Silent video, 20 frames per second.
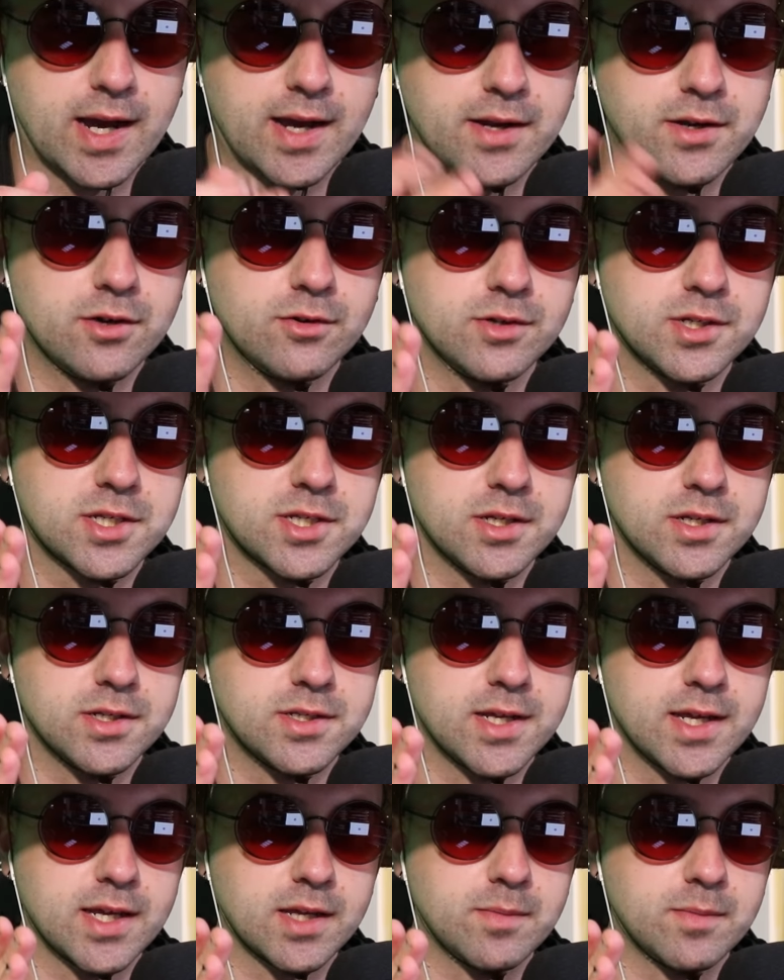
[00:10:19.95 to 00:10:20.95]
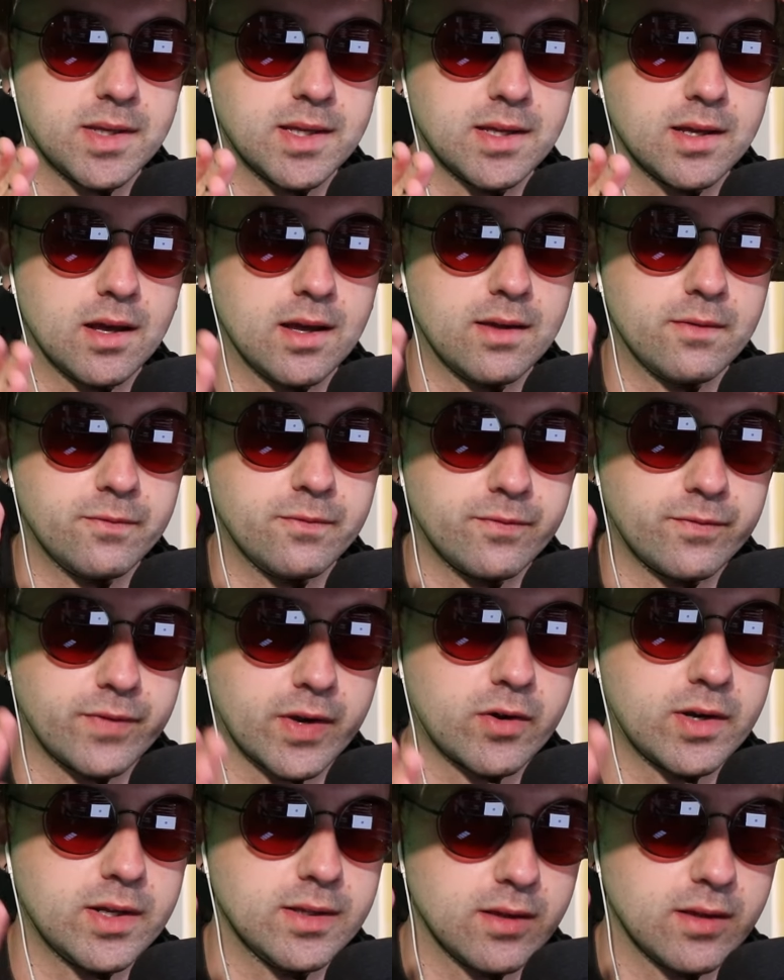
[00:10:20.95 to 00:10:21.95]
I know it's going to take me a
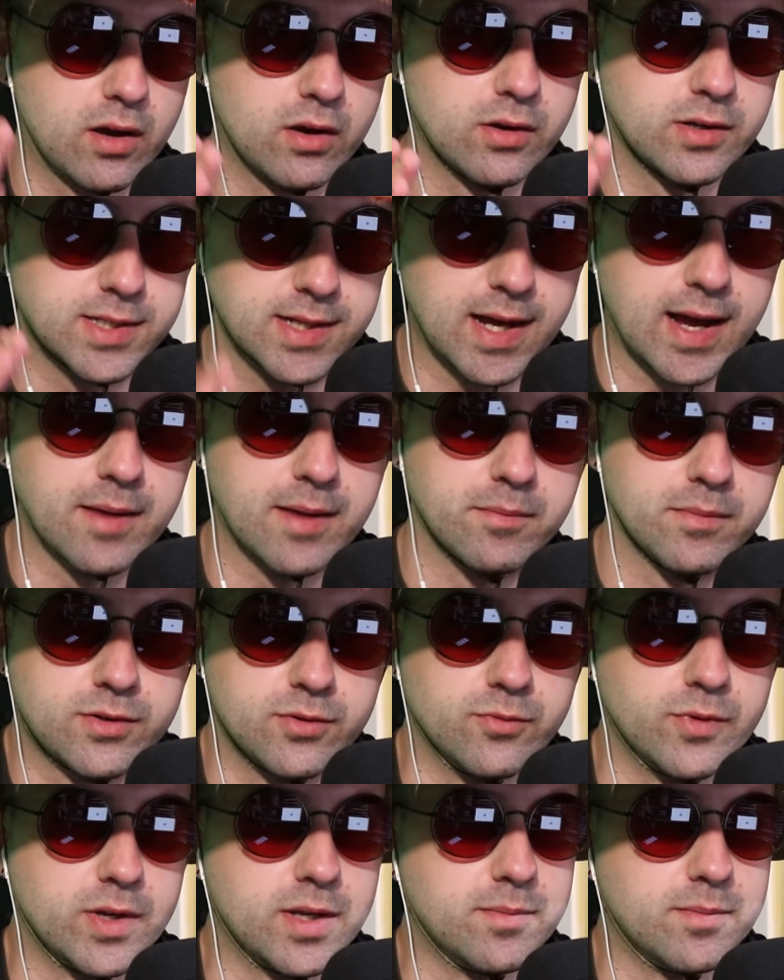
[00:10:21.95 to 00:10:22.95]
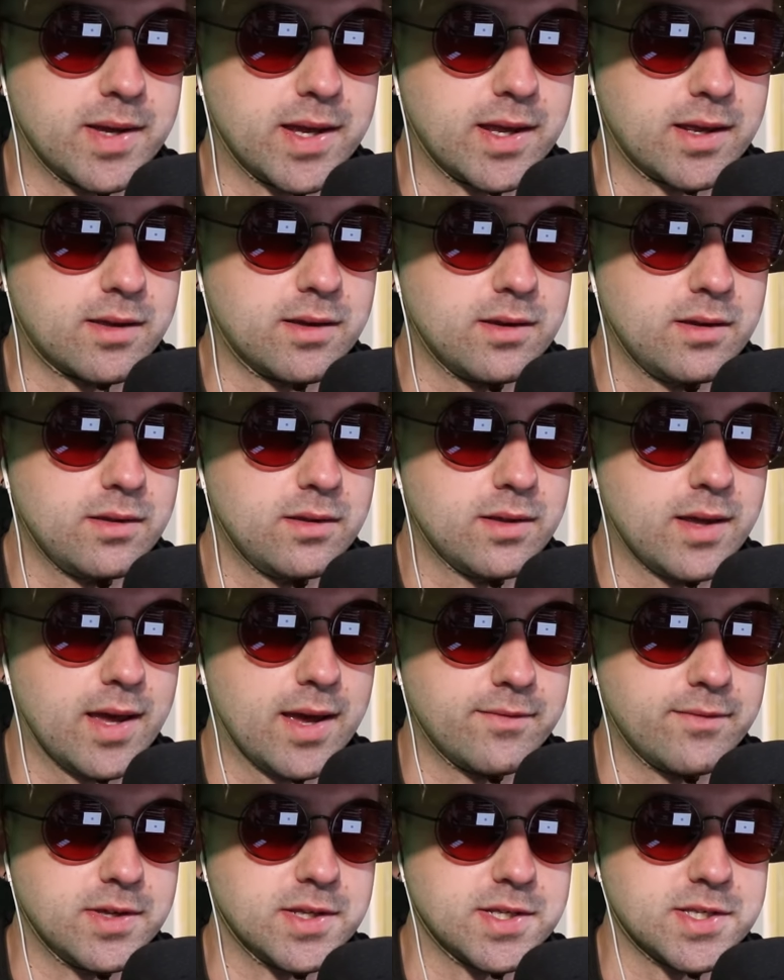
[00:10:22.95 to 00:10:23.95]
very long time to remake
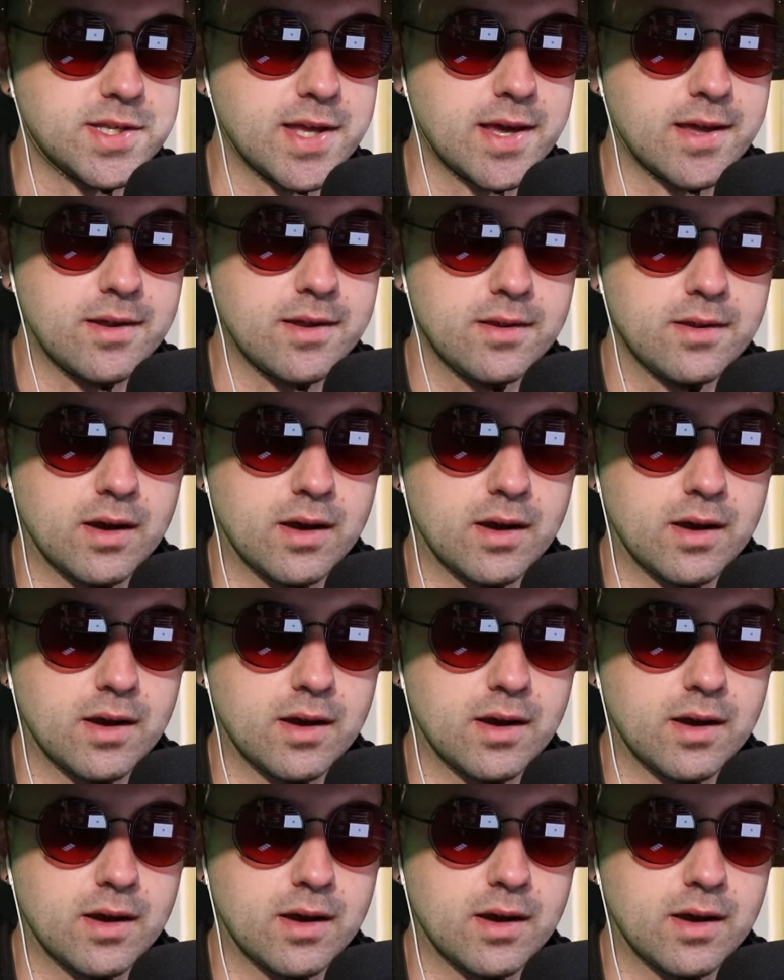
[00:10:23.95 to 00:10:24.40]
Heavy is Dead,